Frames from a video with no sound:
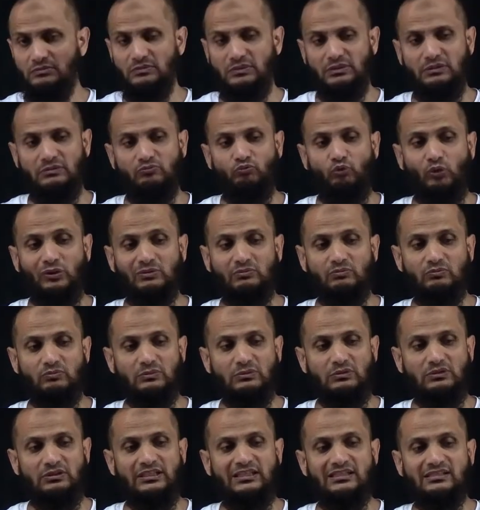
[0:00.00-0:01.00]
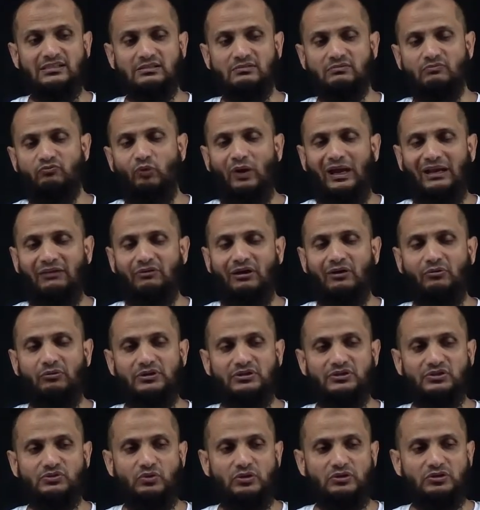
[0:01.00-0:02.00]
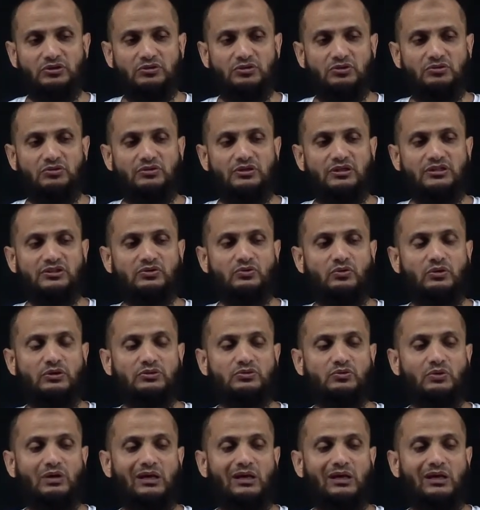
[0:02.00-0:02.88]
What this WAN router is going to do is going to